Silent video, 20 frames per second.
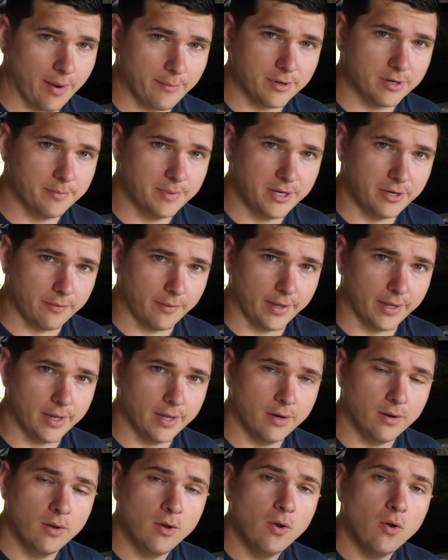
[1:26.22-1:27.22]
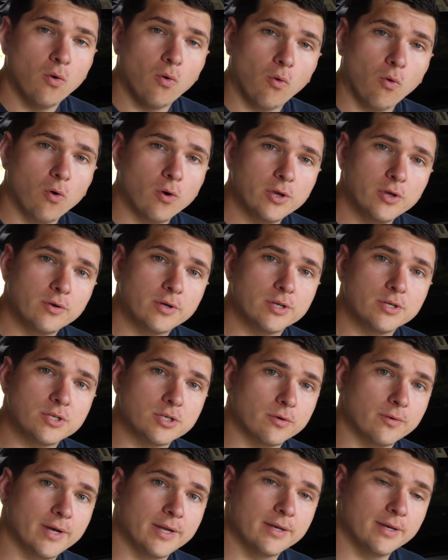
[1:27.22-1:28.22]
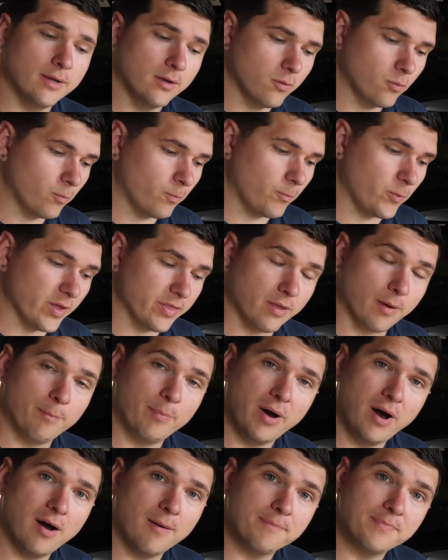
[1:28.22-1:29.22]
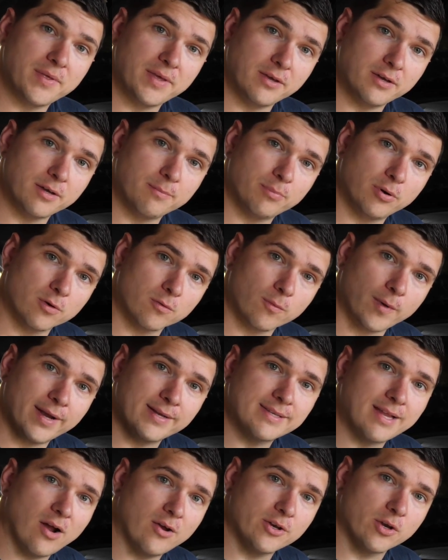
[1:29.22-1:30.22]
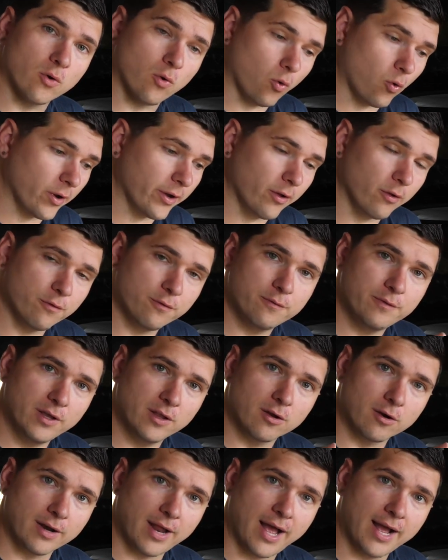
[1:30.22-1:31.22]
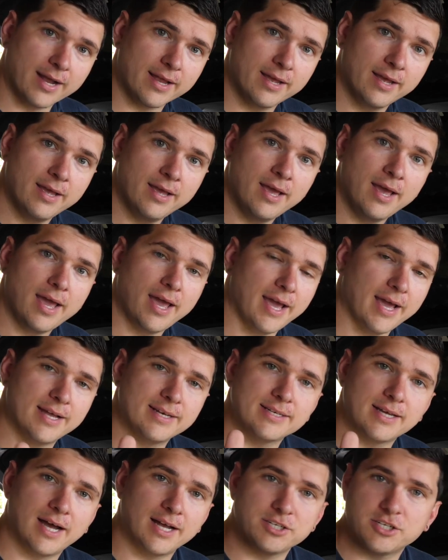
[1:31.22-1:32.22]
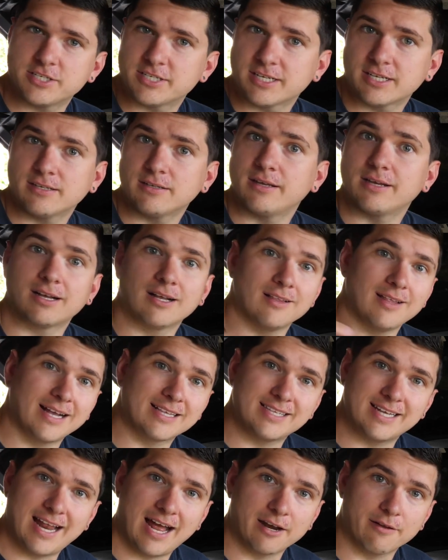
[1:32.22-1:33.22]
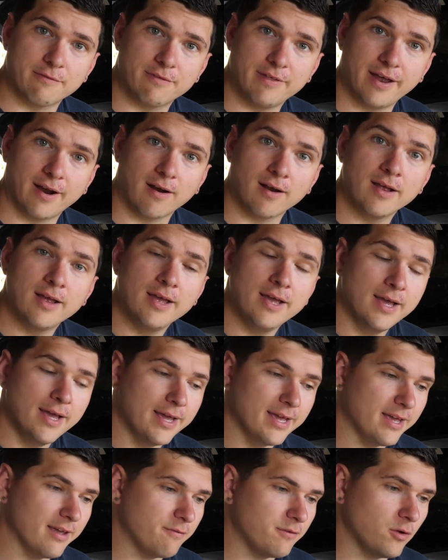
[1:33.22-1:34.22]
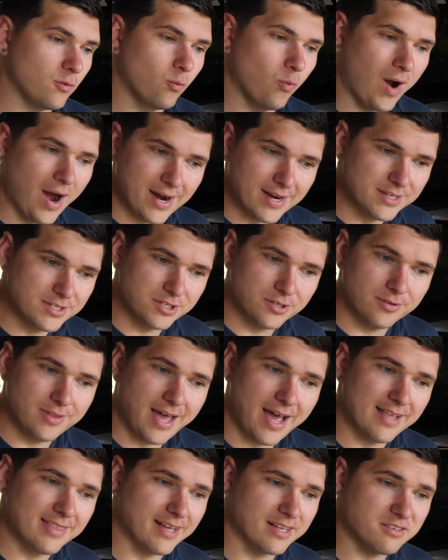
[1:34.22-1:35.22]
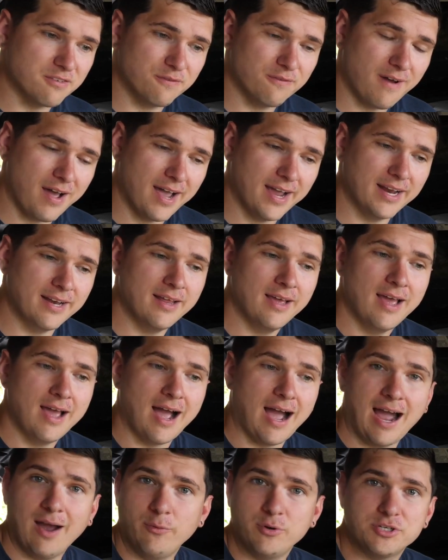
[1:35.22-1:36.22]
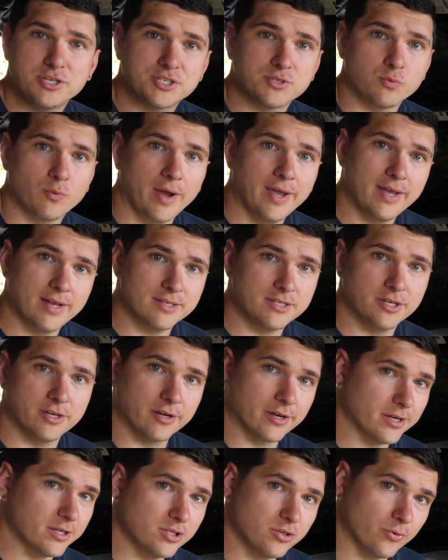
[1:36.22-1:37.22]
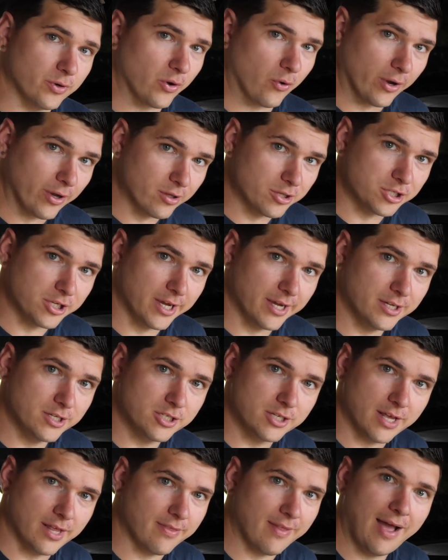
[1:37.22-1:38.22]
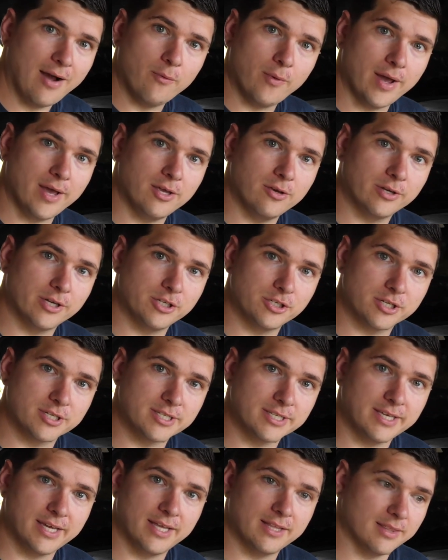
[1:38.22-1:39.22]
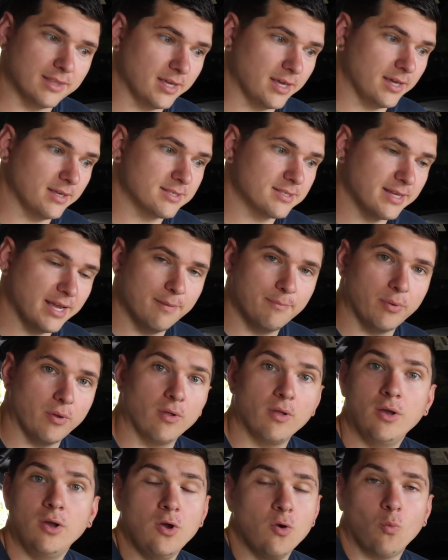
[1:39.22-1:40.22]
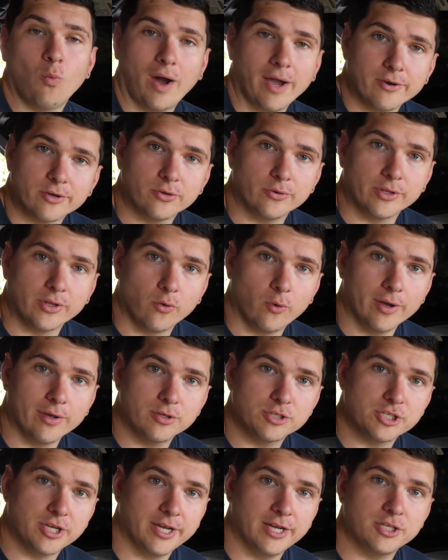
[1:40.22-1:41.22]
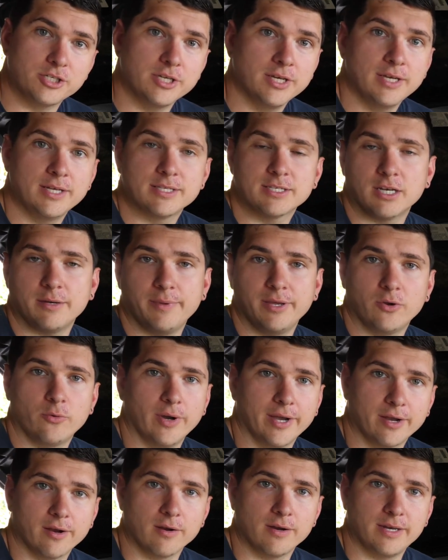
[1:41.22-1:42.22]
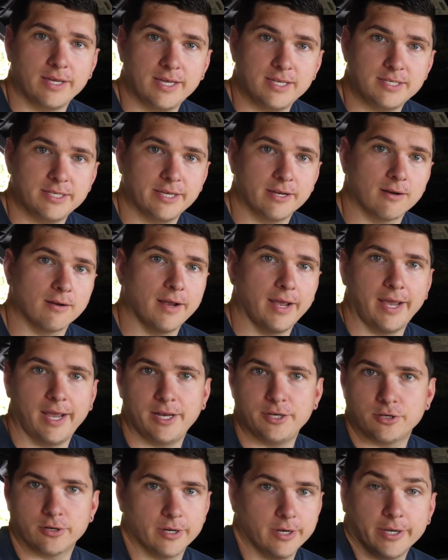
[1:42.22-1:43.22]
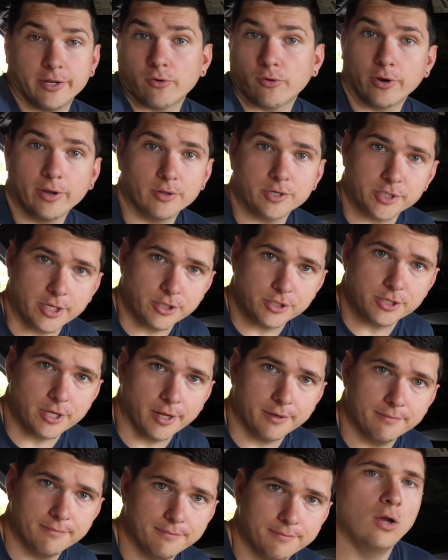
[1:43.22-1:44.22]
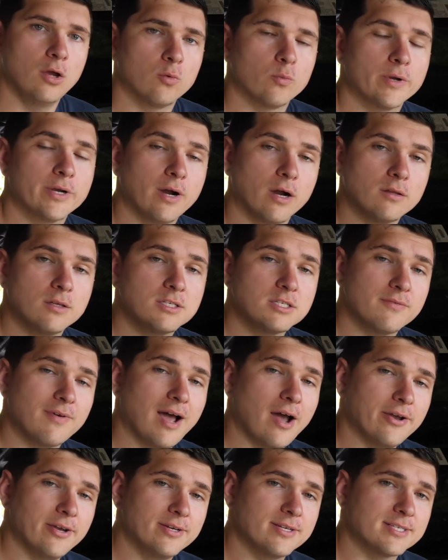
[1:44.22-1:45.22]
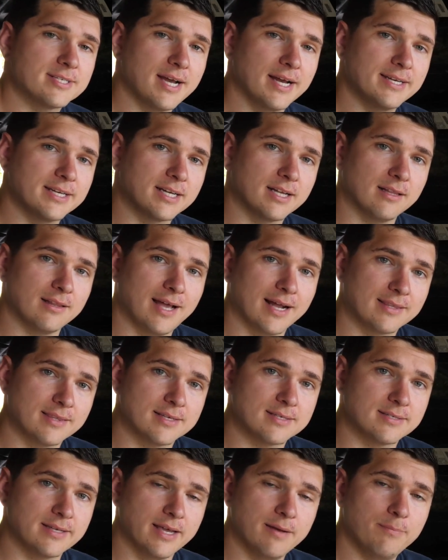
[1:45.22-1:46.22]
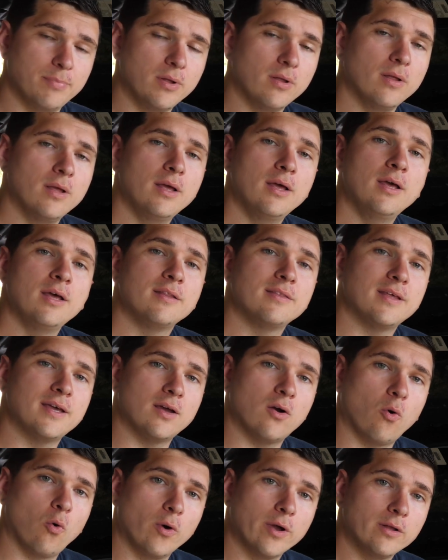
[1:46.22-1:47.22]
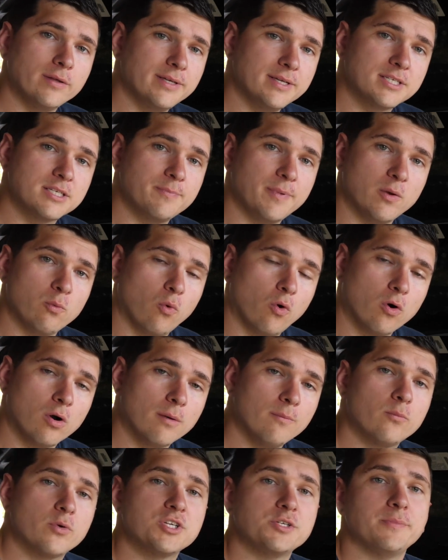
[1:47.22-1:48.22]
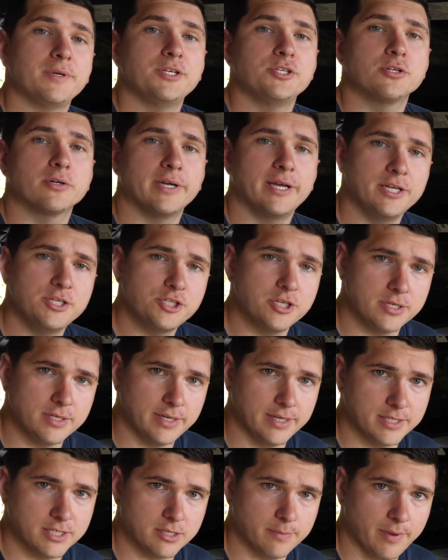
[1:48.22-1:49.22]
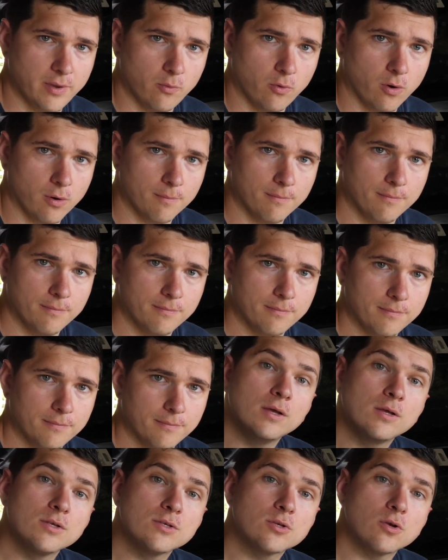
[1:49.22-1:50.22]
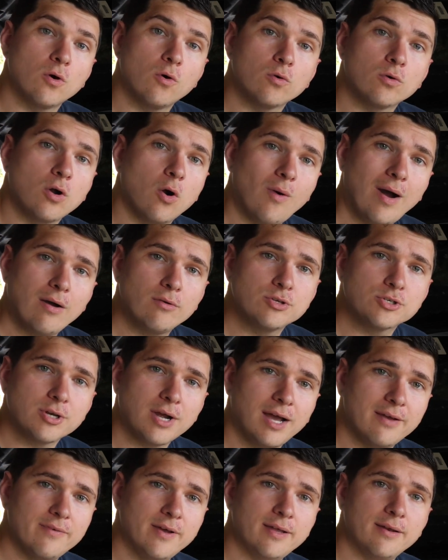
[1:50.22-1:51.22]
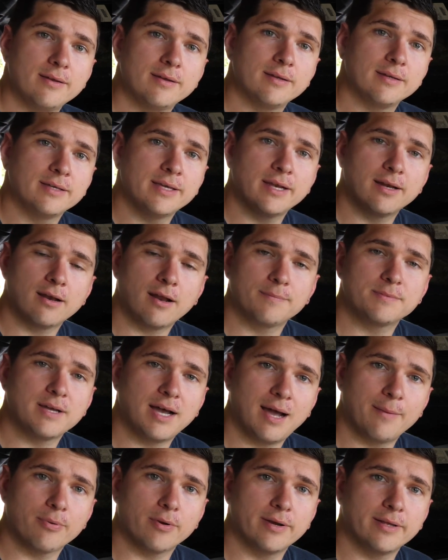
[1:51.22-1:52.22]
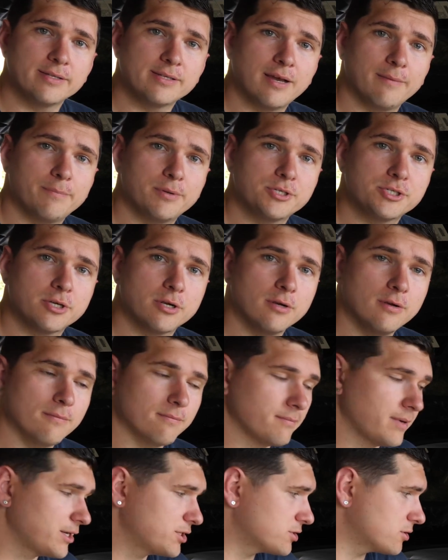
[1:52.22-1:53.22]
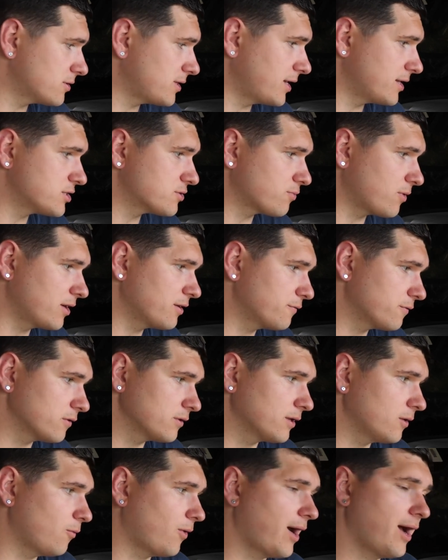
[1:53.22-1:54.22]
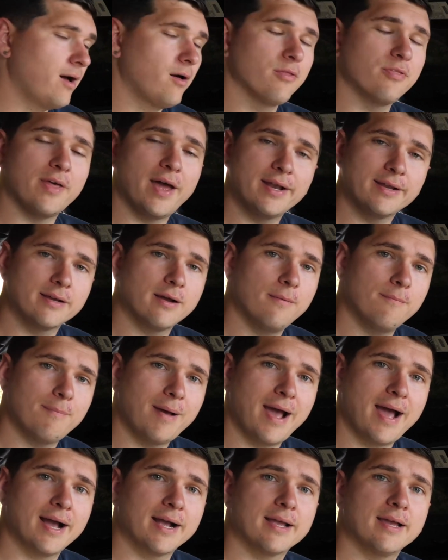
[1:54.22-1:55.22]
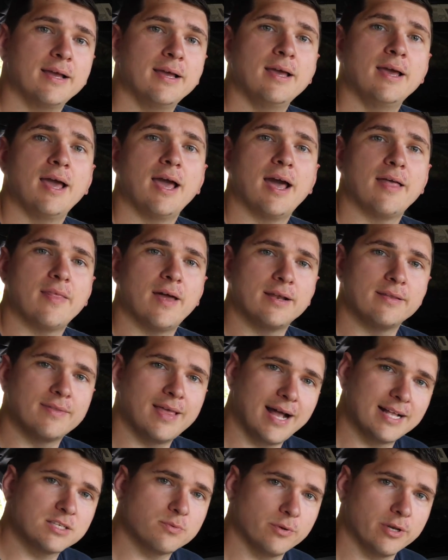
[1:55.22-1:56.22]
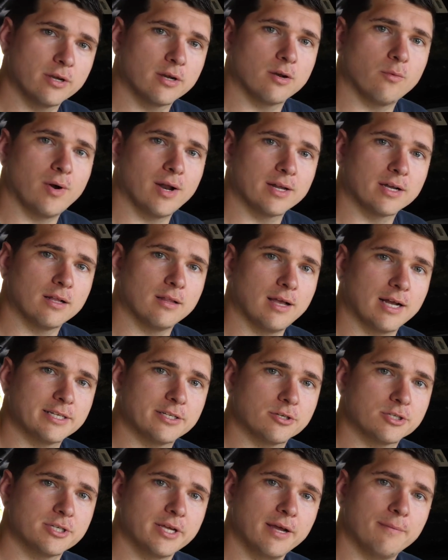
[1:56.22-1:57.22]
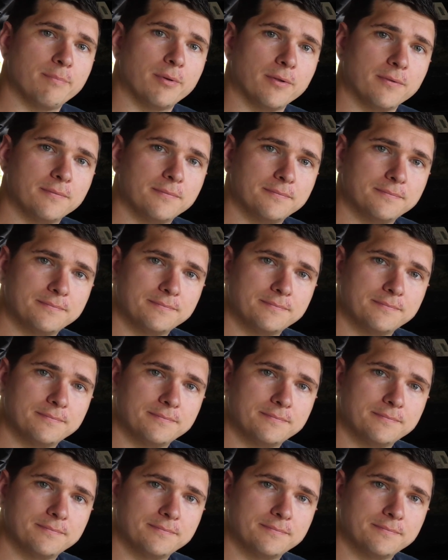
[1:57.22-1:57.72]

I'm going to be doing it, or you can do it with a pump that you can put right down your oil filler neck and just collect it out of there. If you want to do that, that's fine. I would just wait until you're going to do an oil change, and that way you can just get the sample while you're doing the oil change. It's going to be quicker and easier, and you're getting your oil change done. Regardless of how you decide to collect the sample, the oil needs to be warm, which means your engine needs to be warm. So go out and drive it, get it up to operating temperature, make sure that it's running for a little while, then come back, and then that's when you're going to want to collect your sample.